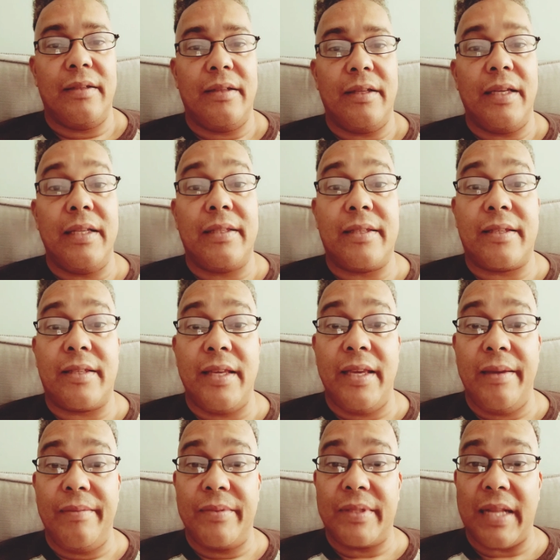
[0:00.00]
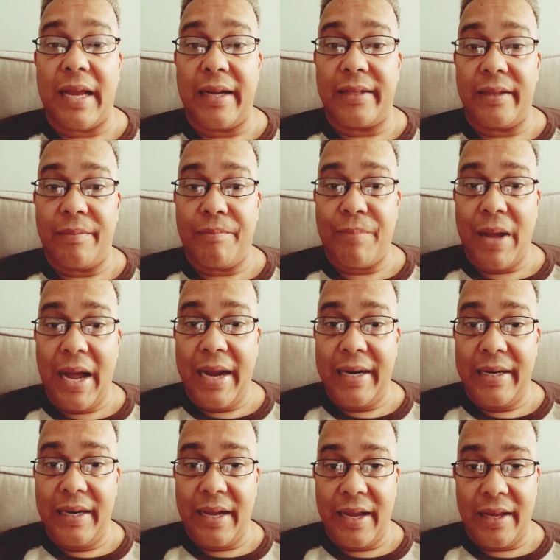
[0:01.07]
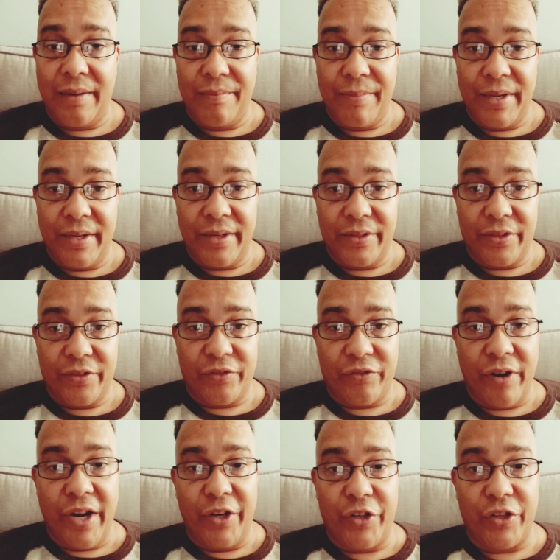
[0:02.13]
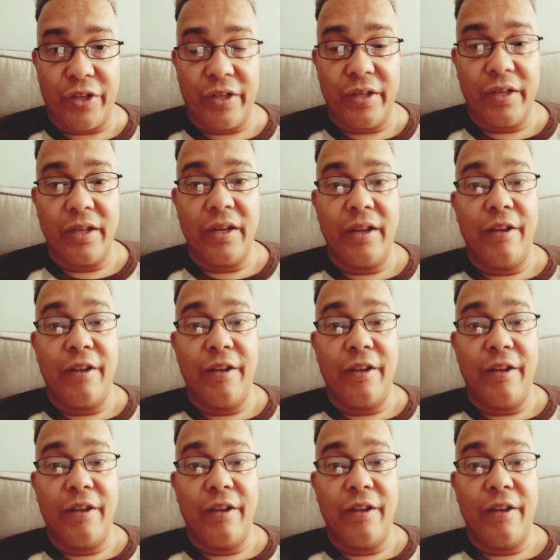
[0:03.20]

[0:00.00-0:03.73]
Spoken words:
it seems like the Biden administration